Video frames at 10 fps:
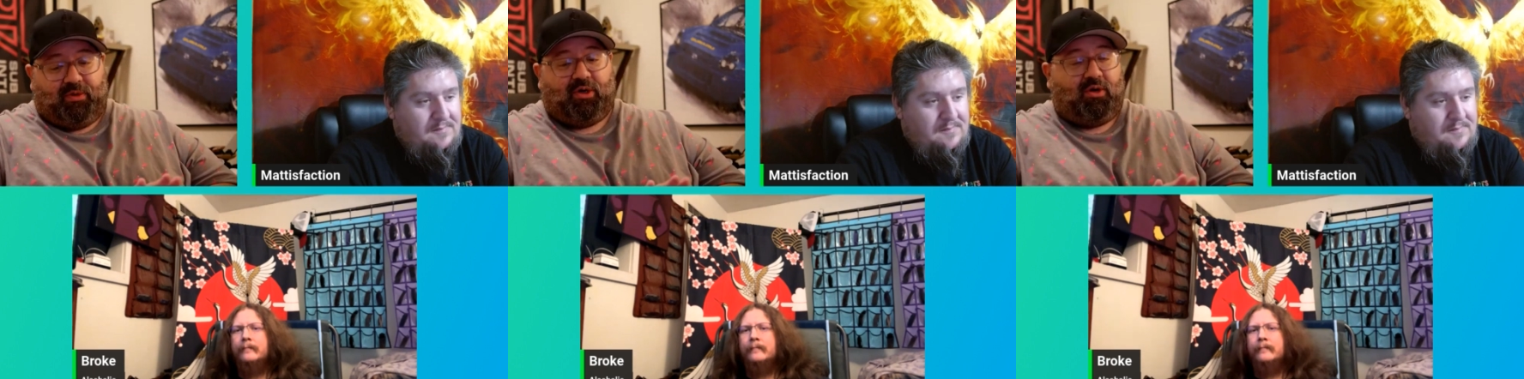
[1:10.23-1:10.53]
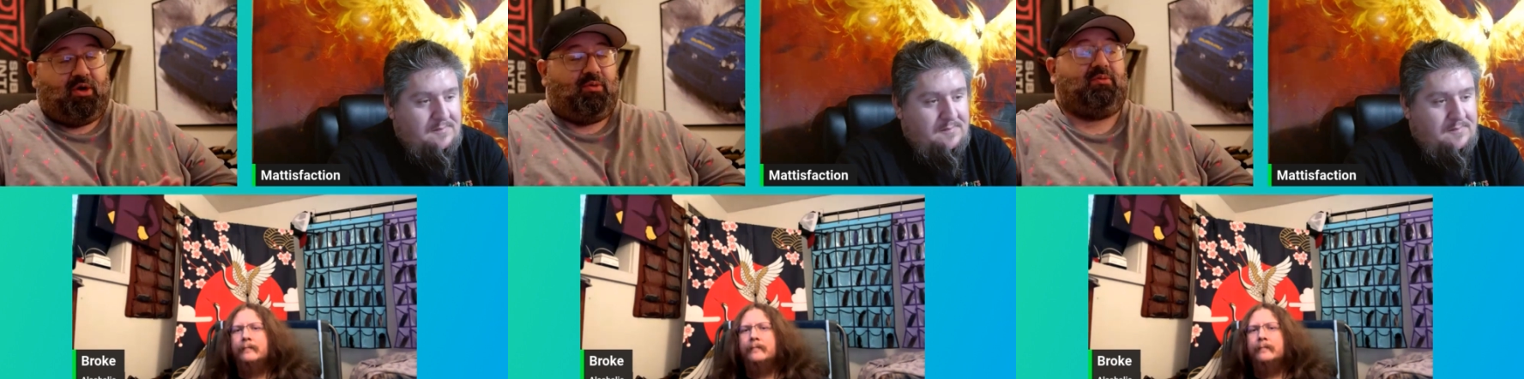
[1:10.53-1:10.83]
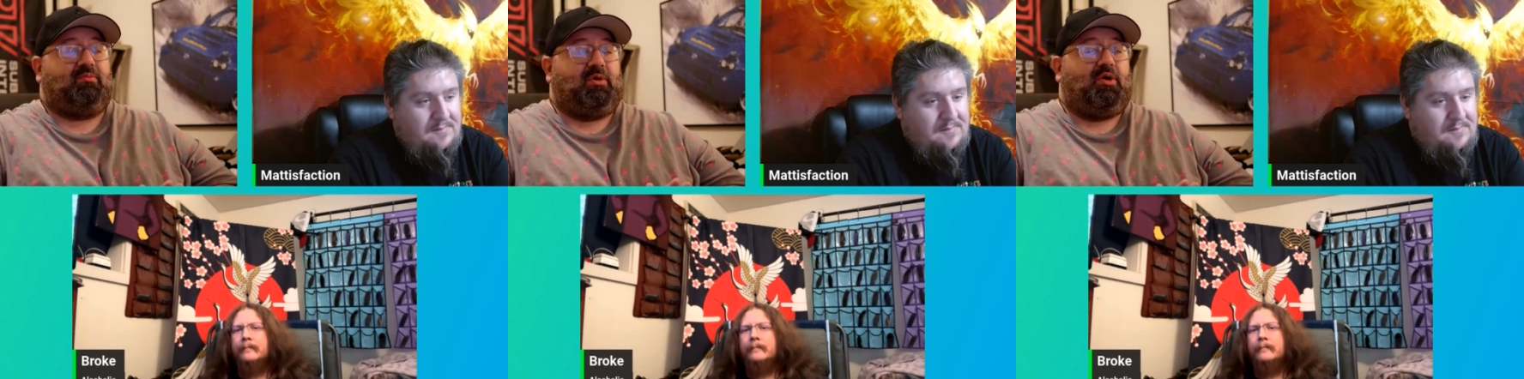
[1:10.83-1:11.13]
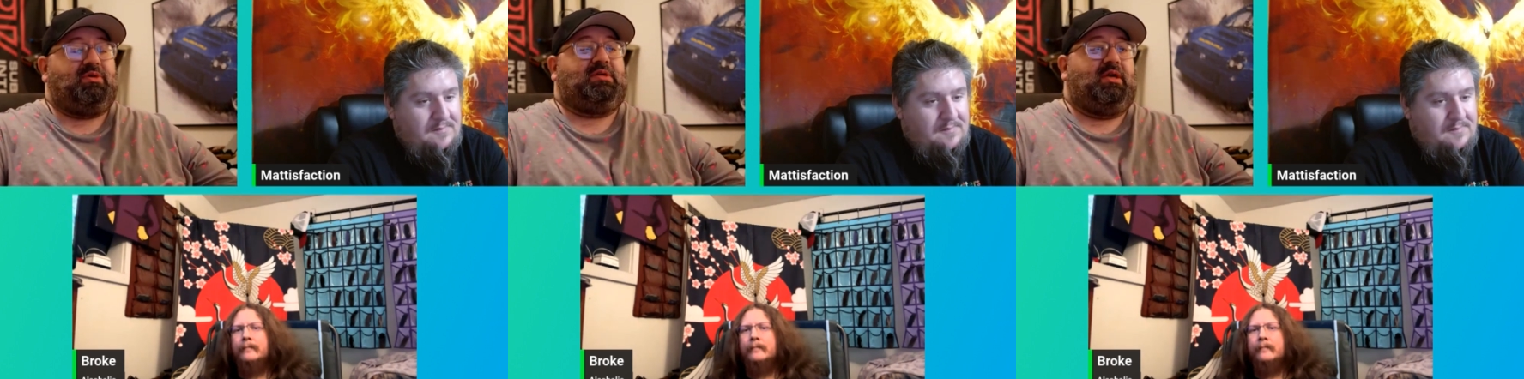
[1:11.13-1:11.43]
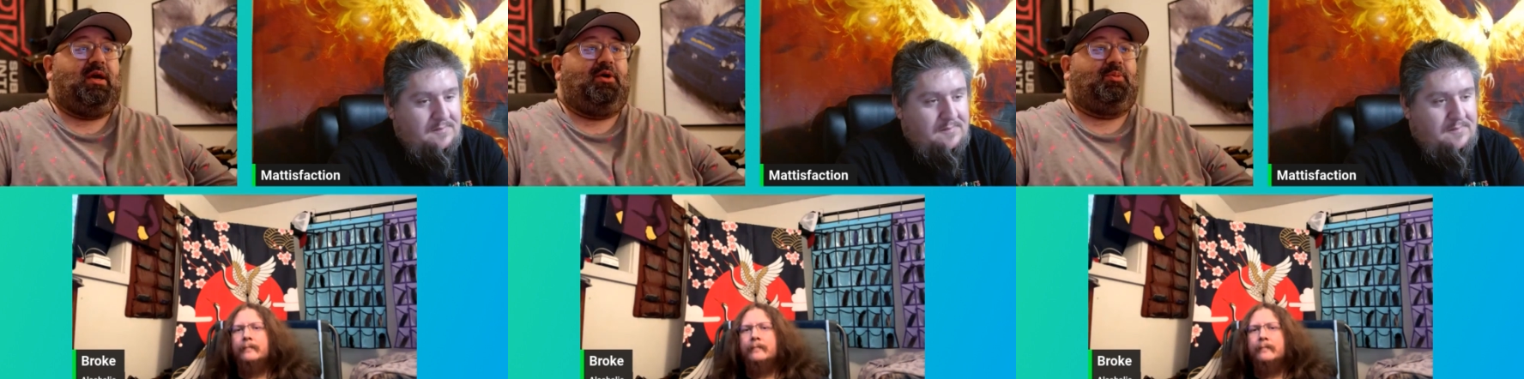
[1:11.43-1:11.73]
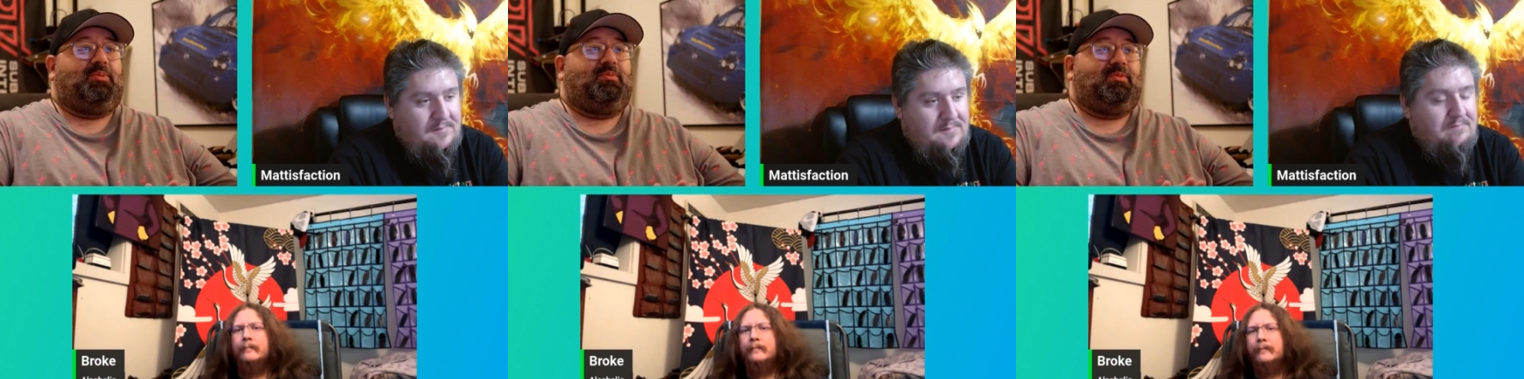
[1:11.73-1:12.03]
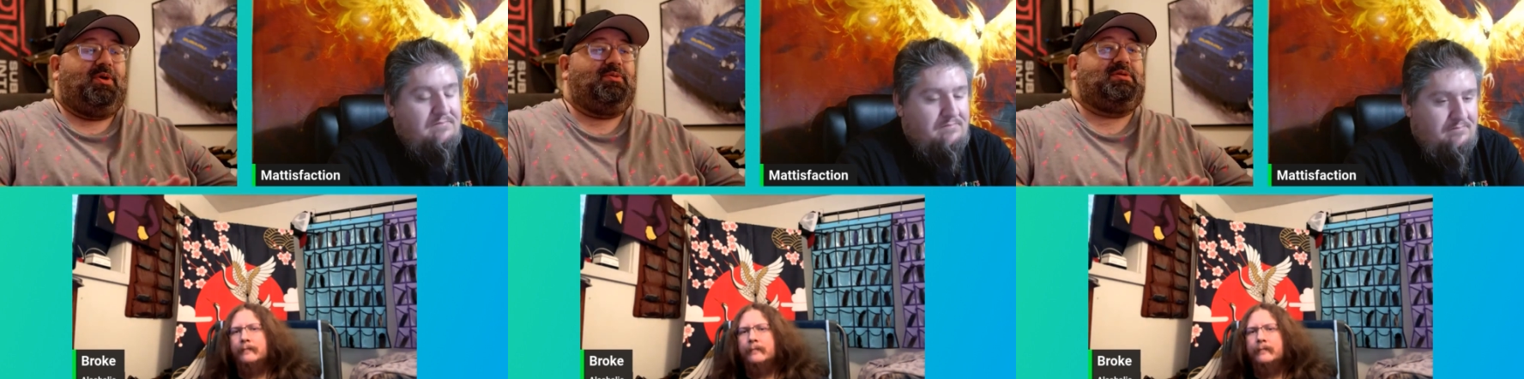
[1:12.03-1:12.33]
Speaker 1: go go seek help.
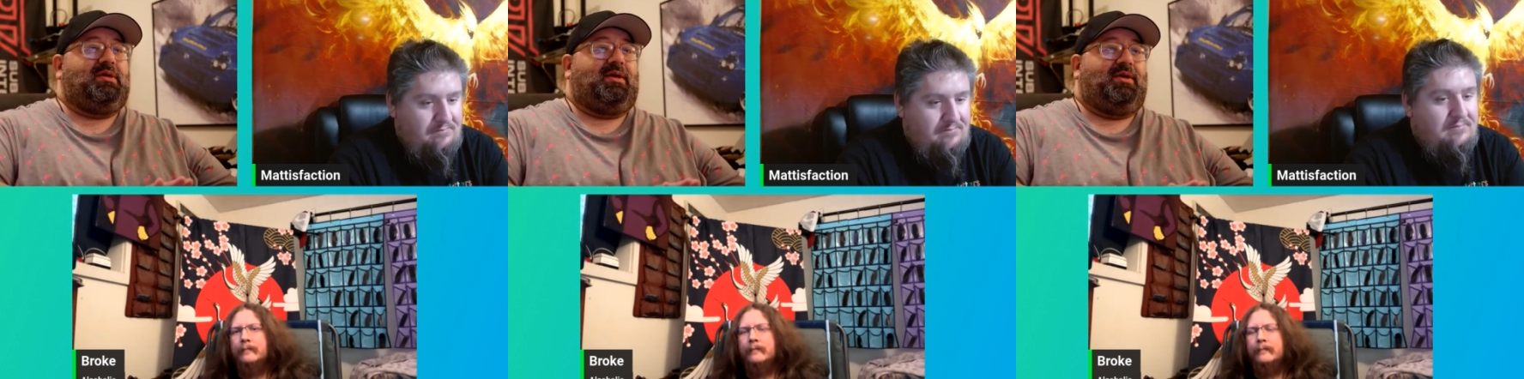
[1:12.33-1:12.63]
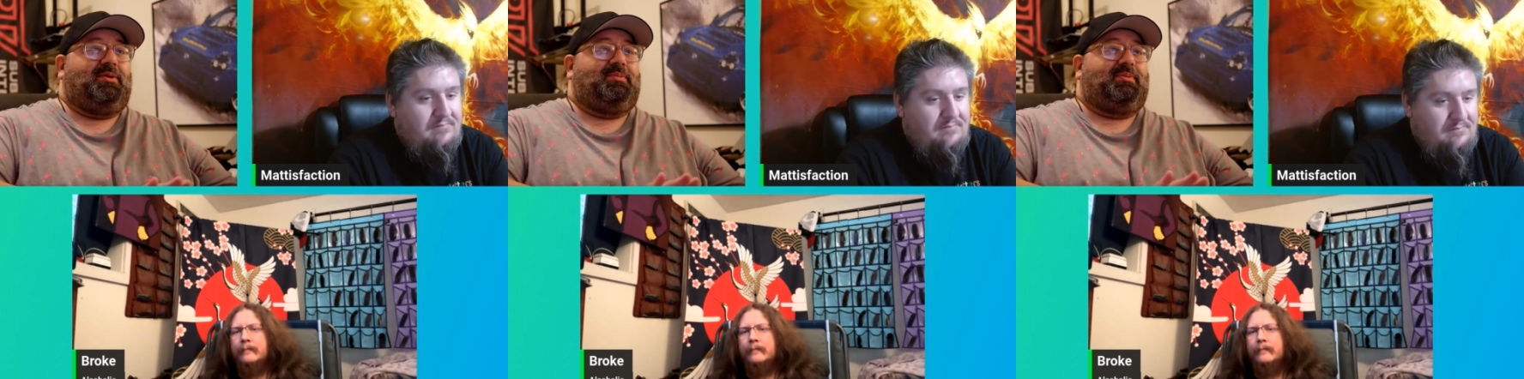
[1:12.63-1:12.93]
Go seek help.